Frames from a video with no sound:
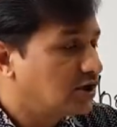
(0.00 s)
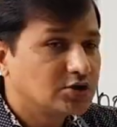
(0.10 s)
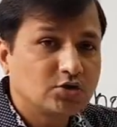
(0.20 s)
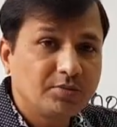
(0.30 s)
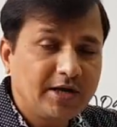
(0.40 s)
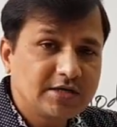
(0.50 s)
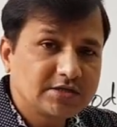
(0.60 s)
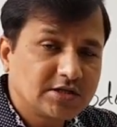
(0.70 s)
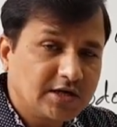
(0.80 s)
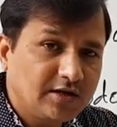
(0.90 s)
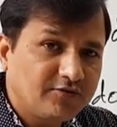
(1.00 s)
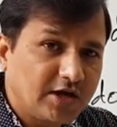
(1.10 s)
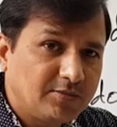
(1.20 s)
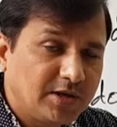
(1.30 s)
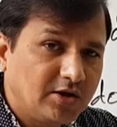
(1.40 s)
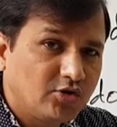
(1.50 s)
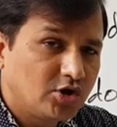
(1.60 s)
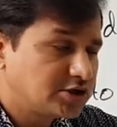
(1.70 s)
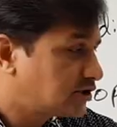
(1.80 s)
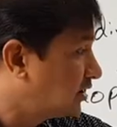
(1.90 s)
to minus 35
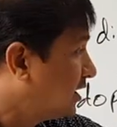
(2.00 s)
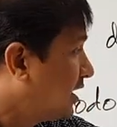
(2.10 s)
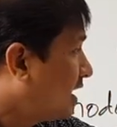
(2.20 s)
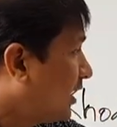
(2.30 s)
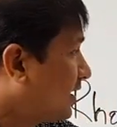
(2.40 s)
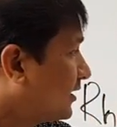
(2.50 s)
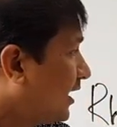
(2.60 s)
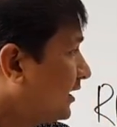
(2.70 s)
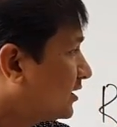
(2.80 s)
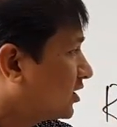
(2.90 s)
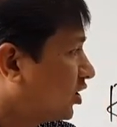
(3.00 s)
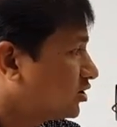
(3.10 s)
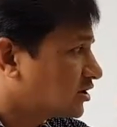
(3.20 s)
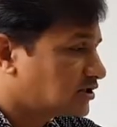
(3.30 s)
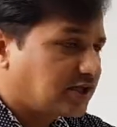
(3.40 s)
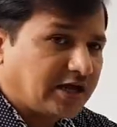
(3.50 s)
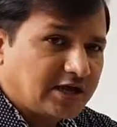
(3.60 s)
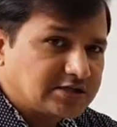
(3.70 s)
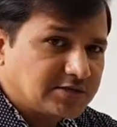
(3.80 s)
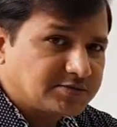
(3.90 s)
millivolt and that closes the
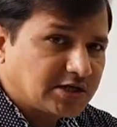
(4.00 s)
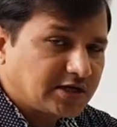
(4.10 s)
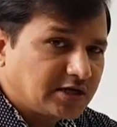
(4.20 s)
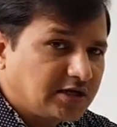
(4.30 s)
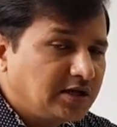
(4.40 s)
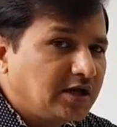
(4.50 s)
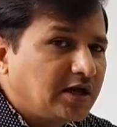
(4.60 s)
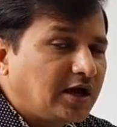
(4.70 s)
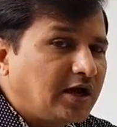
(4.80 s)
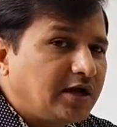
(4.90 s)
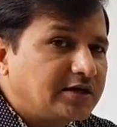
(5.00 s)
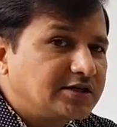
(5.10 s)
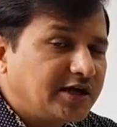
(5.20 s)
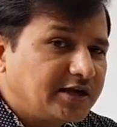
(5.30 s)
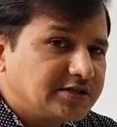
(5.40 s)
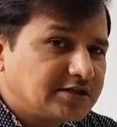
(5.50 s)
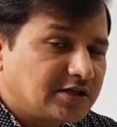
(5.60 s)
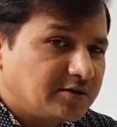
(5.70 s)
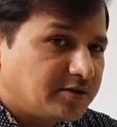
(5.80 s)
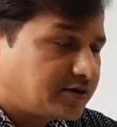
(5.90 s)
calcium channel and
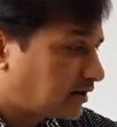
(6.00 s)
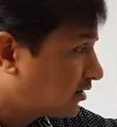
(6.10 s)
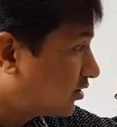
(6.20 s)
decreasing uh,